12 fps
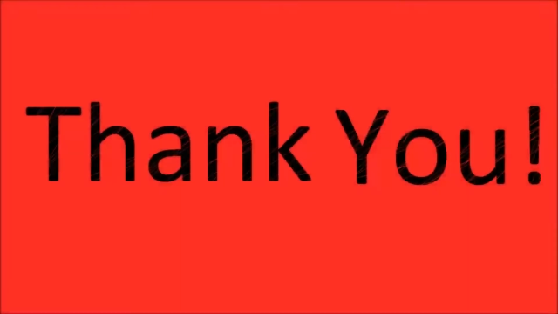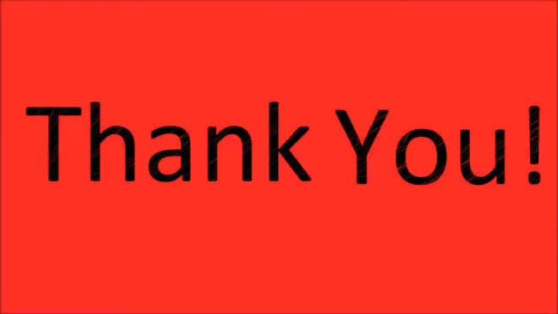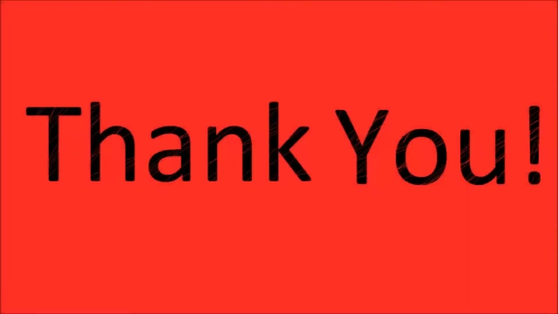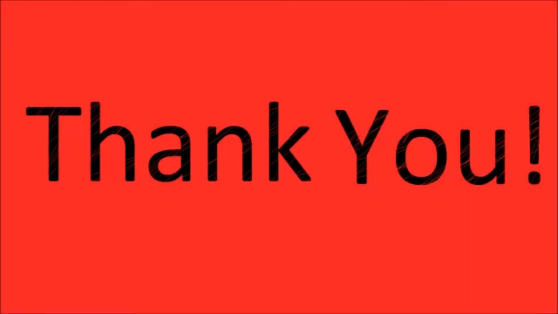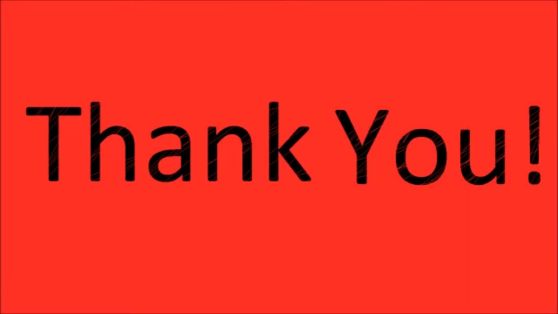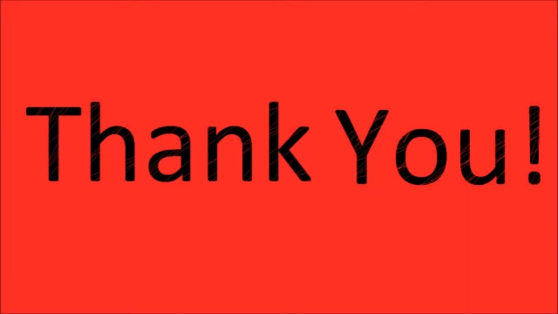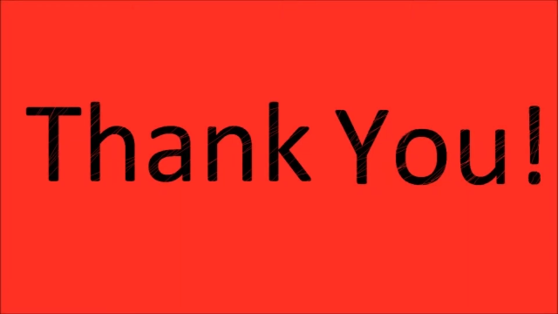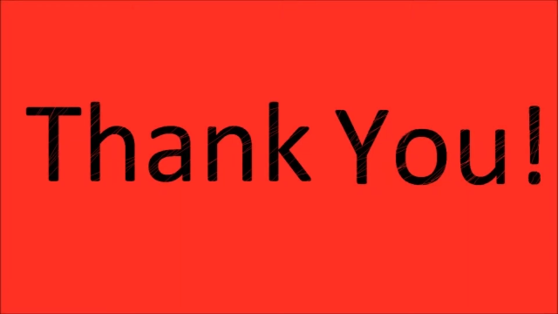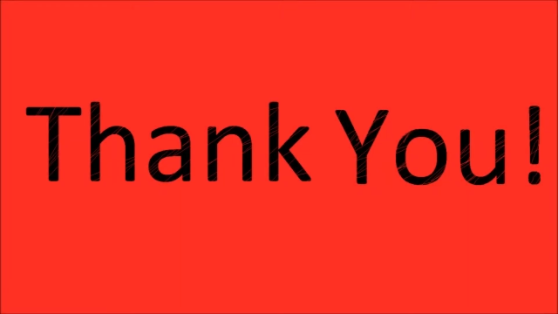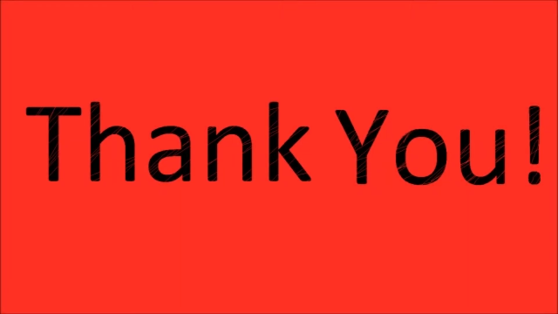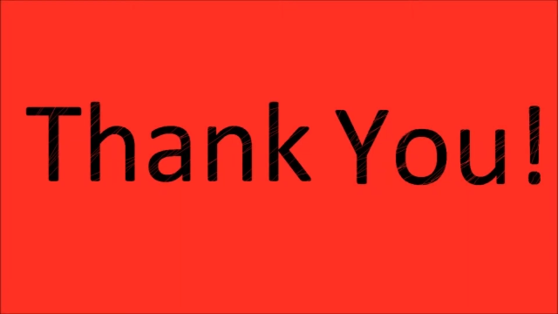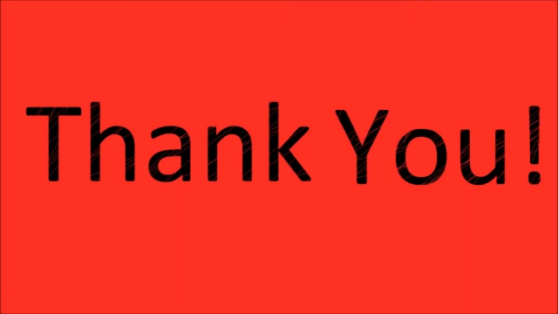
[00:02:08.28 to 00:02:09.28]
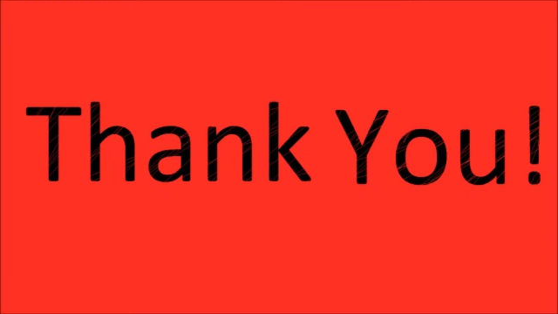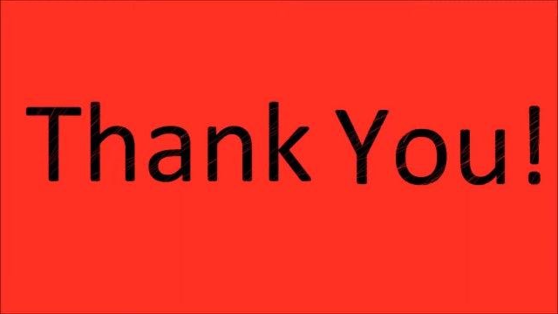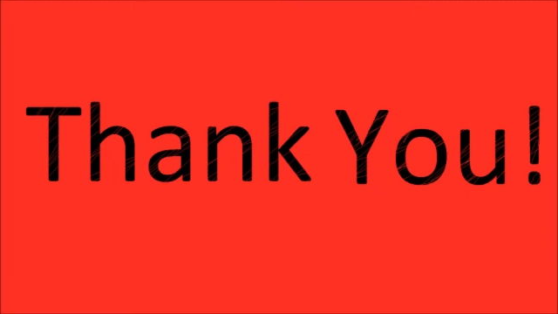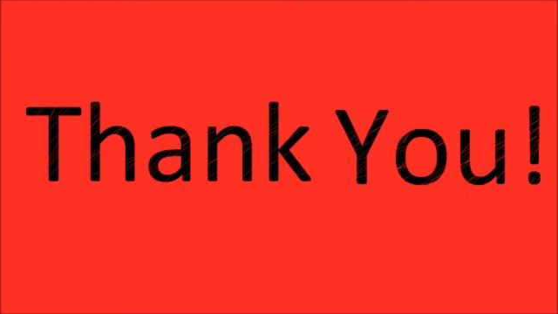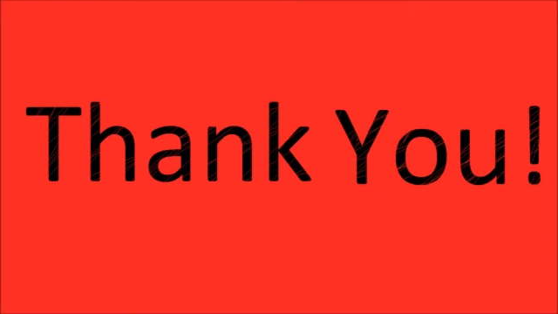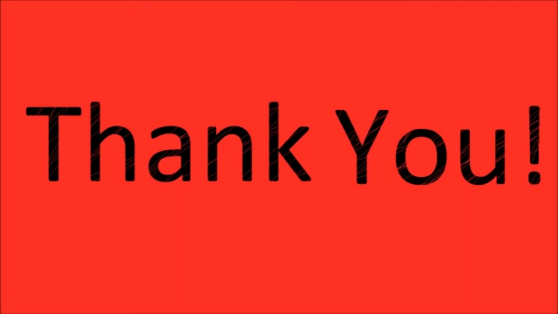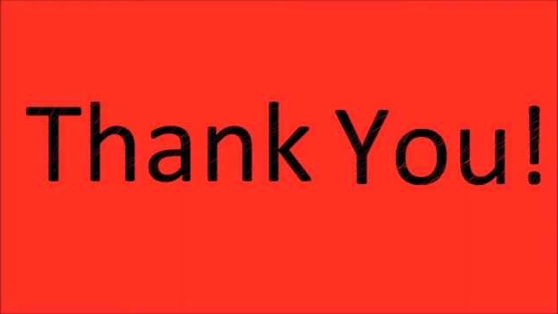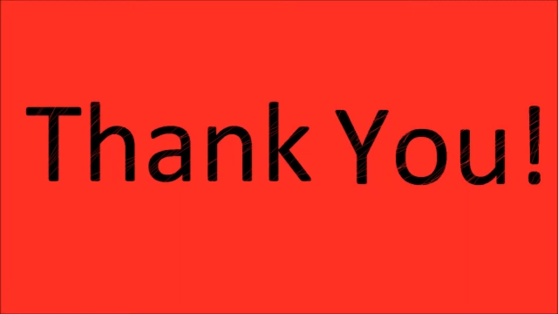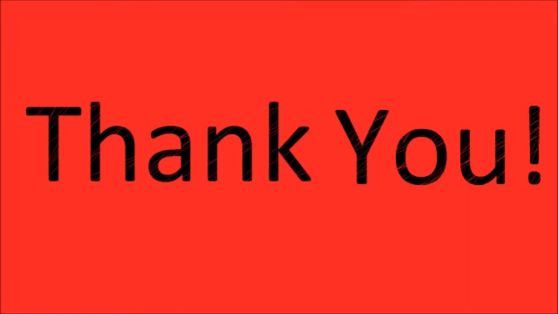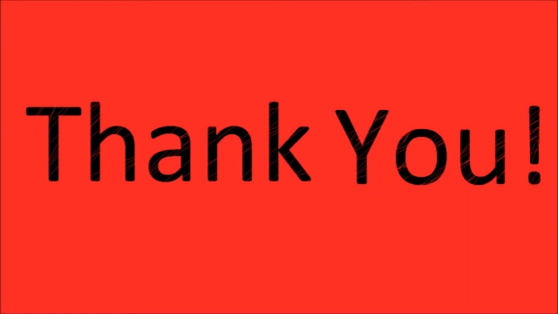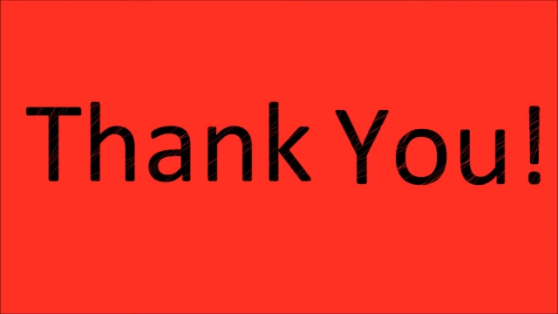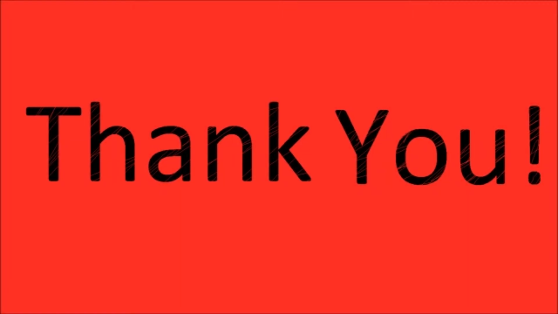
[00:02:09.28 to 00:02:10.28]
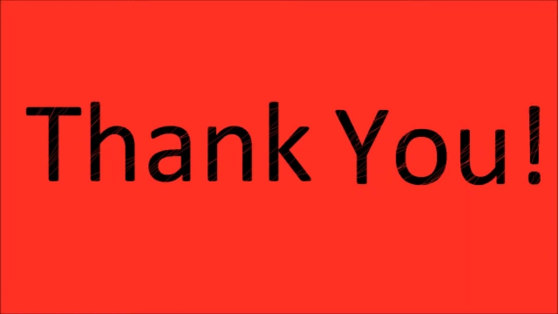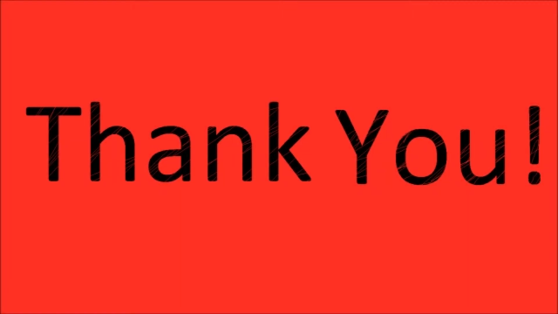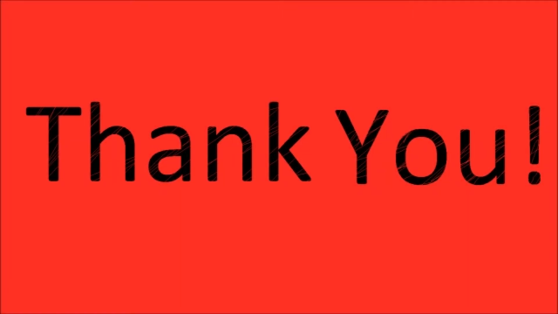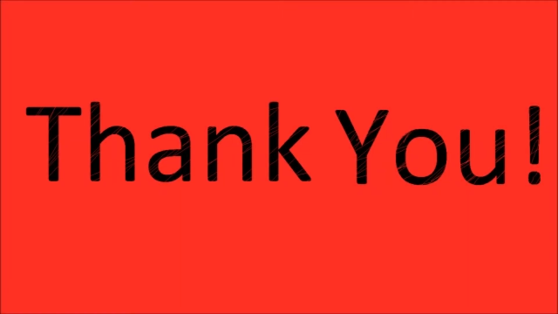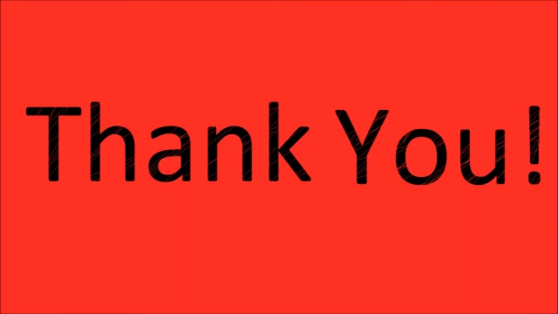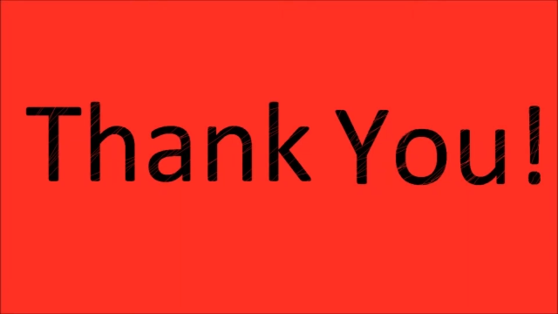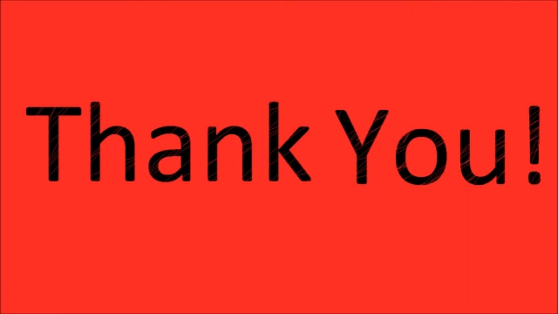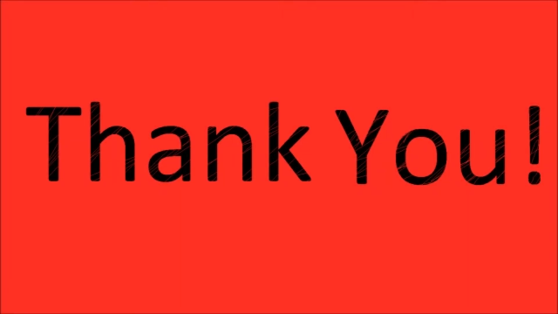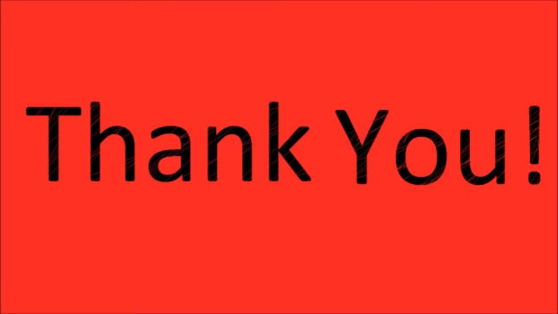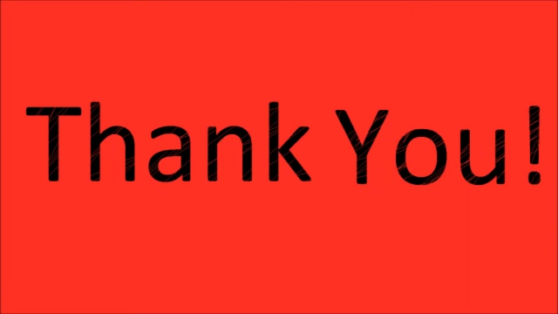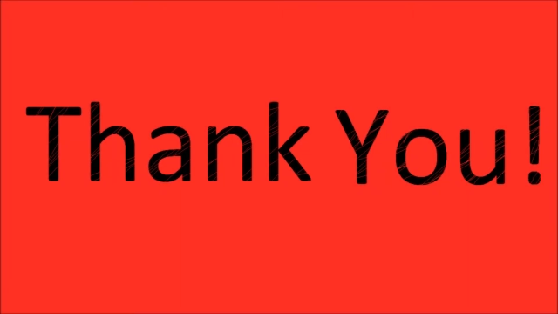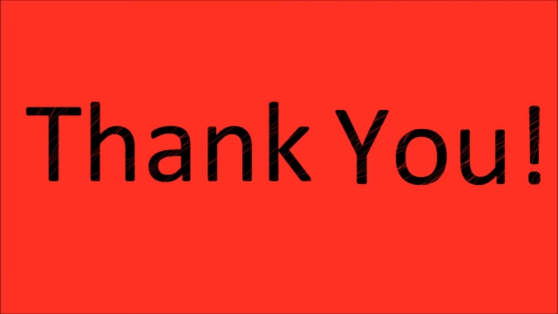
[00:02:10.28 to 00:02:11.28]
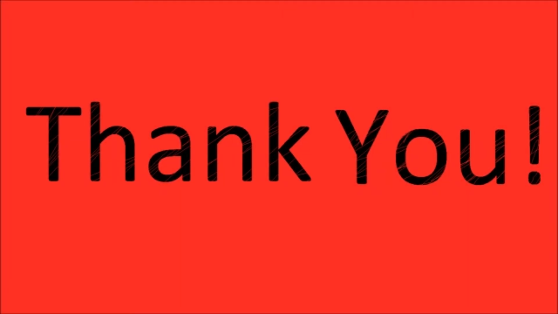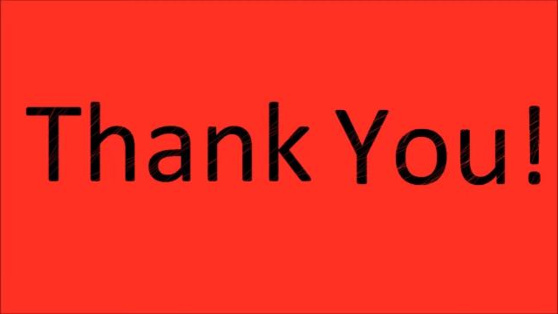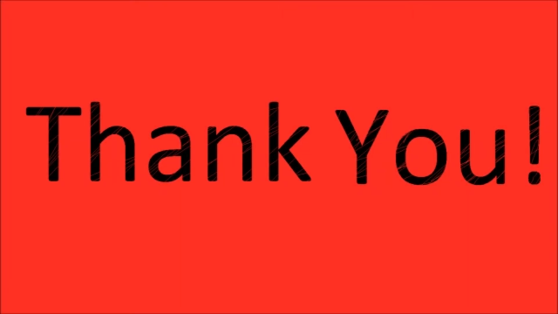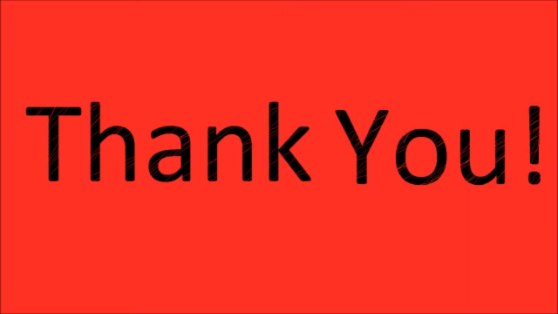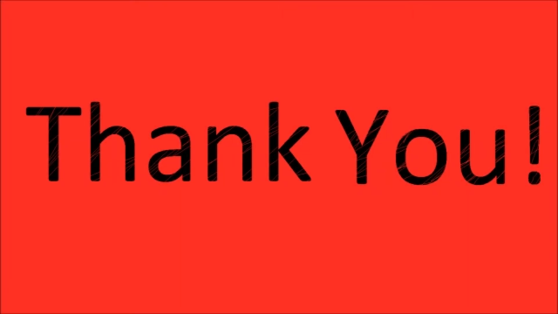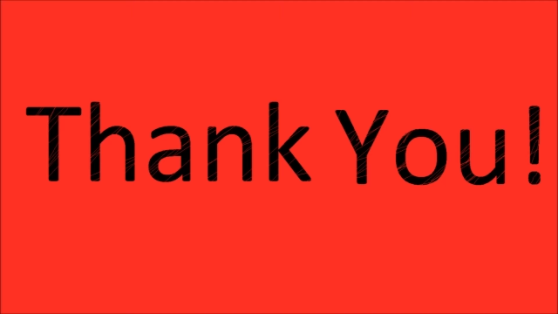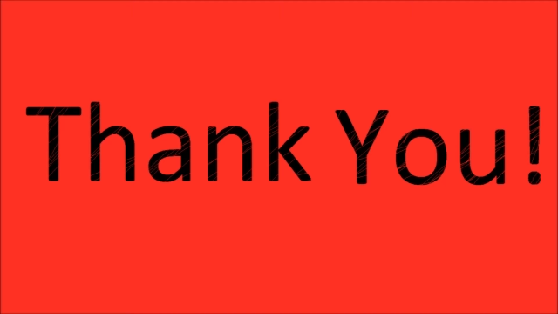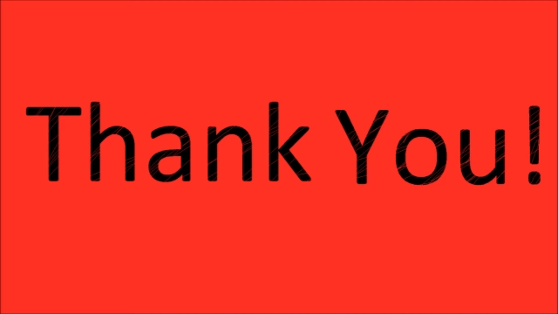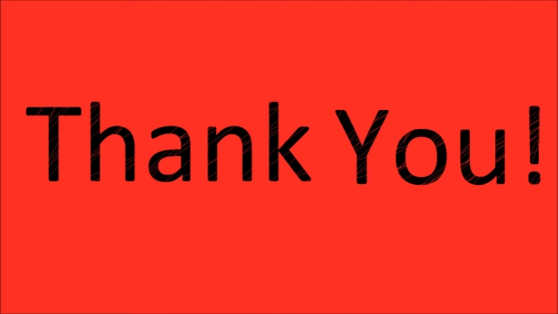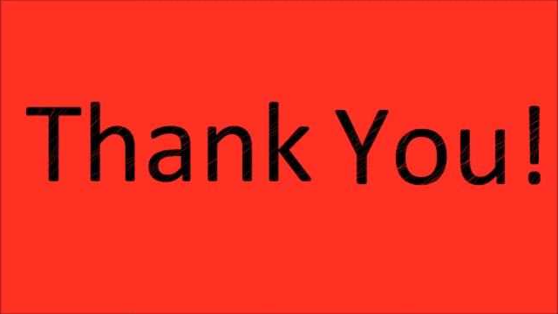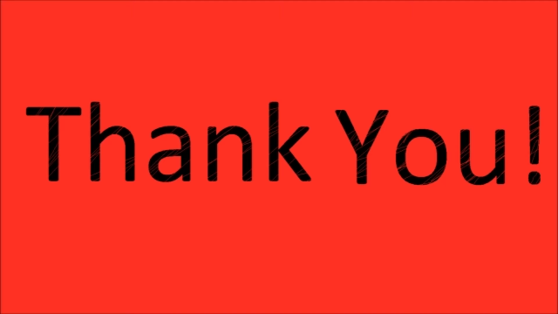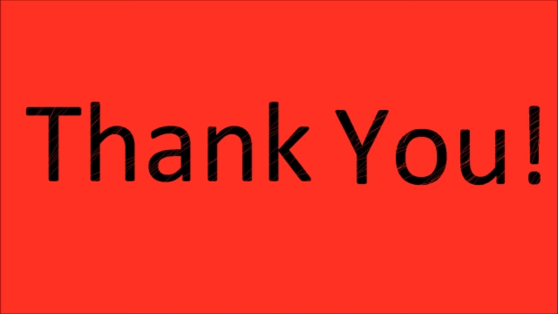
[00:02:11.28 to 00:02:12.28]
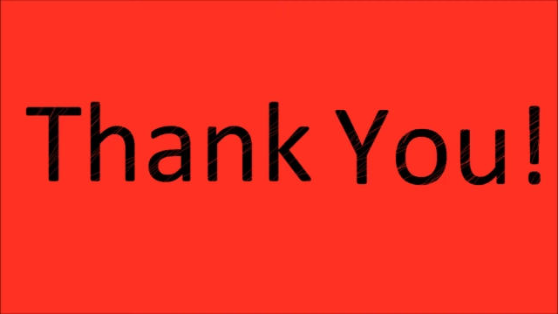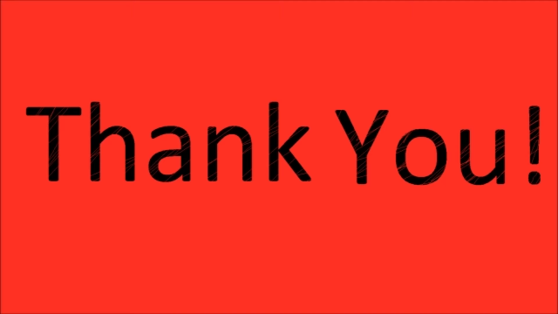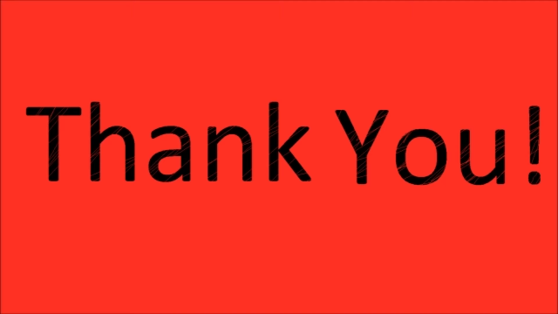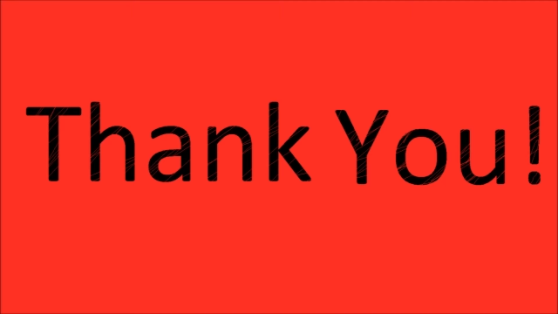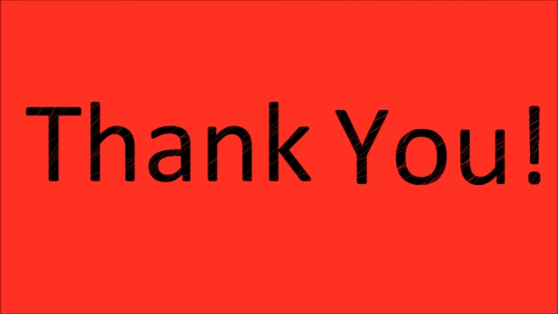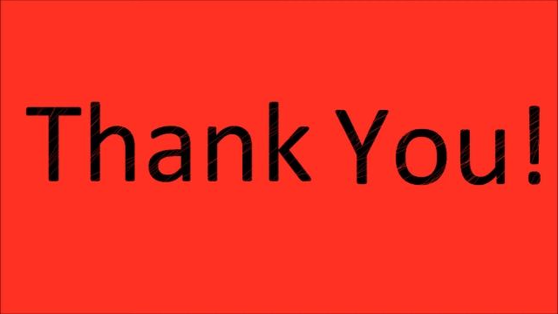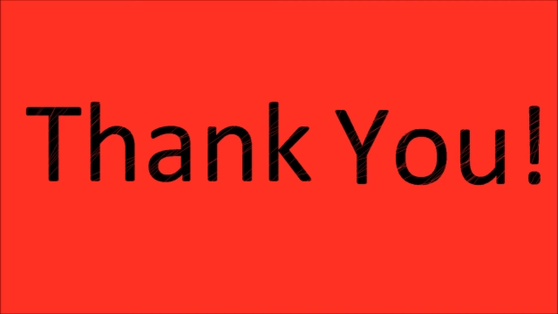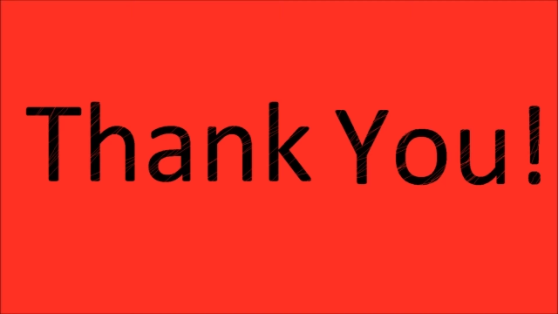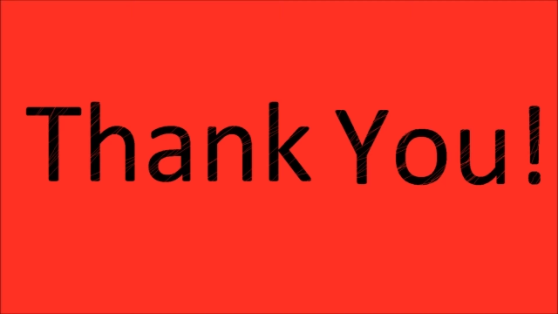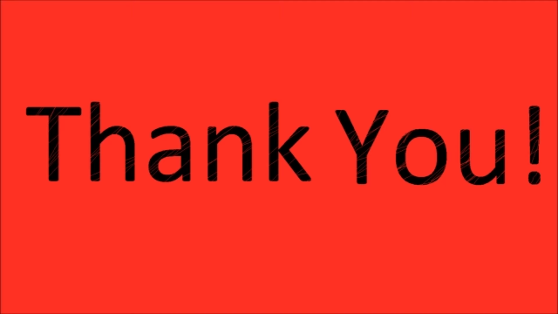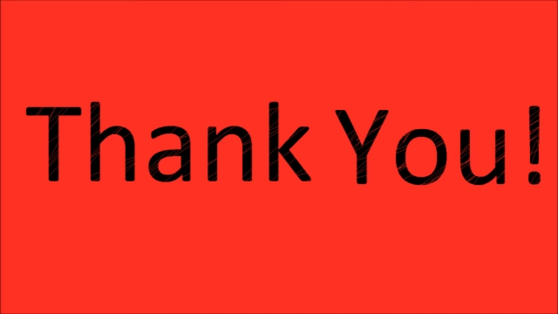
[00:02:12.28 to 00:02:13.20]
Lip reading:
Nobody's mouth can be seen.